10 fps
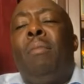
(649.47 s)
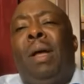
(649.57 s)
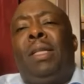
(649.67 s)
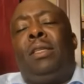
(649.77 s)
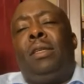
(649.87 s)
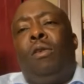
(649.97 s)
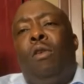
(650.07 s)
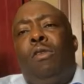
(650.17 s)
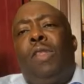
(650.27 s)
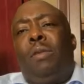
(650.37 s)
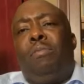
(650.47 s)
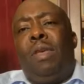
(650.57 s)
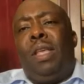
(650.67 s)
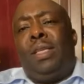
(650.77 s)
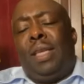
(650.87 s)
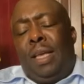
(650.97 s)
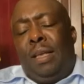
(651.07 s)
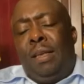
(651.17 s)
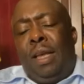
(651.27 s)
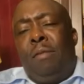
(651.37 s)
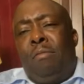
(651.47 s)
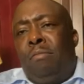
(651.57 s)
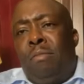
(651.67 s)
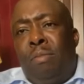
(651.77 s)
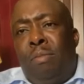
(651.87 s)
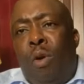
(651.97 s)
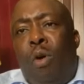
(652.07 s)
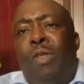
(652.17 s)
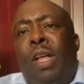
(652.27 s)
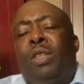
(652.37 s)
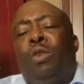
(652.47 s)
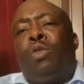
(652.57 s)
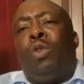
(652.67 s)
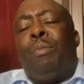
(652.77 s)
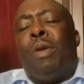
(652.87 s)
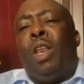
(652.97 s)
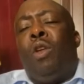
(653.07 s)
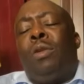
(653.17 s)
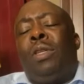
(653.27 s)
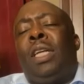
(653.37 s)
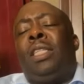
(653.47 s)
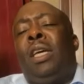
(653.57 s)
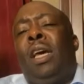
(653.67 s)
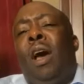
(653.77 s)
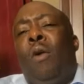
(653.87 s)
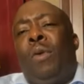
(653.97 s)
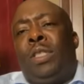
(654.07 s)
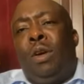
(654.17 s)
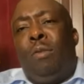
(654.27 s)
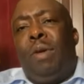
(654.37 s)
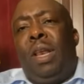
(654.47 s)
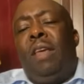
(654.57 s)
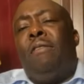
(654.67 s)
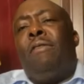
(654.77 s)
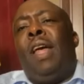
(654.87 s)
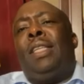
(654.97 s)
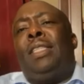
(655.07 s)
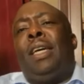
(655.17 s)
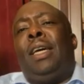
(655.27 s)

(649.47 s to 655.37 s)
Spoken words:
But all that being said, and all that also being looked at, we still believe that